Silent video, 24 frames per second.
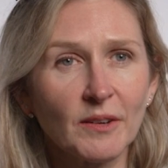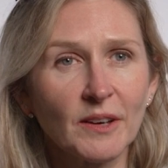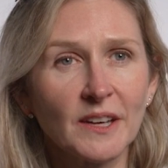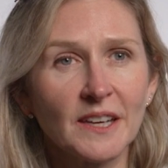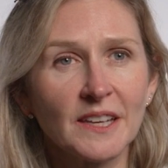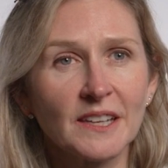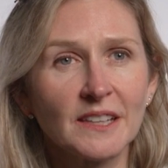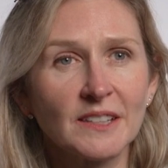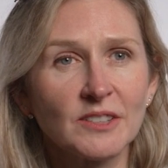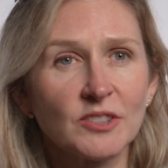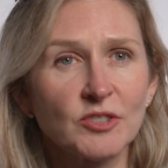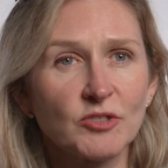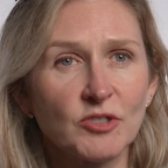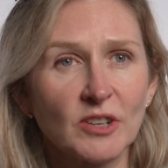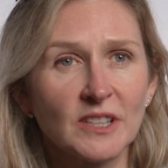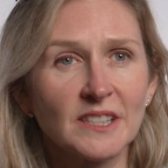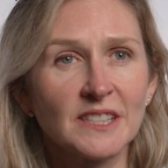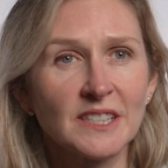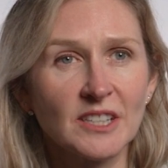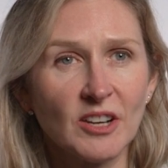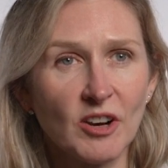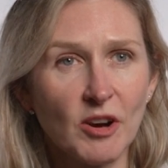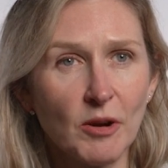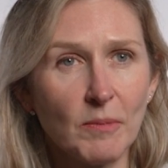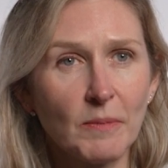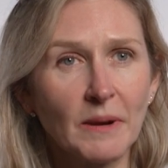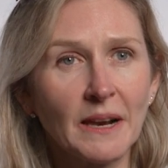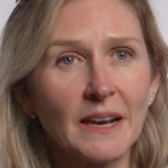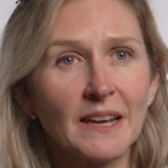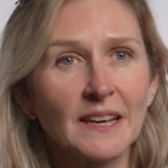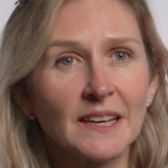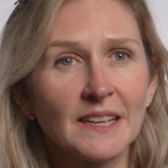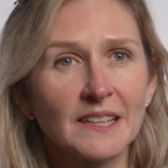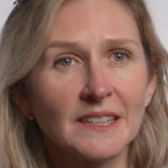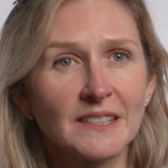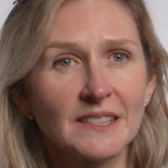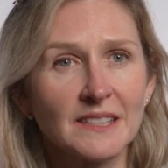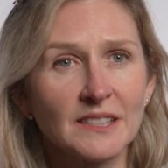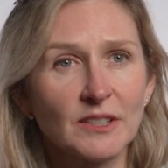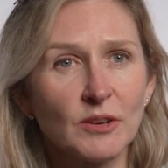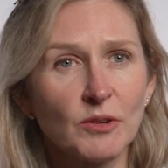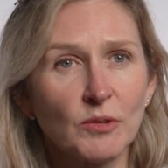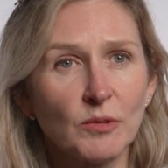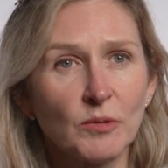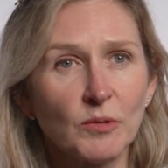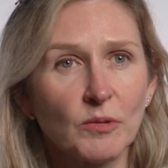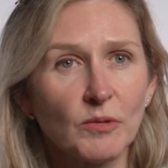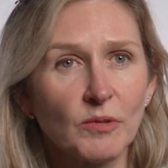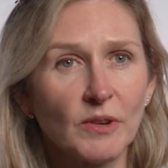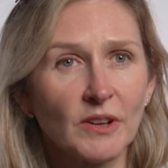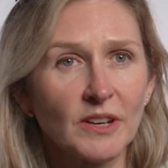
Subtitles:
is transdermally, so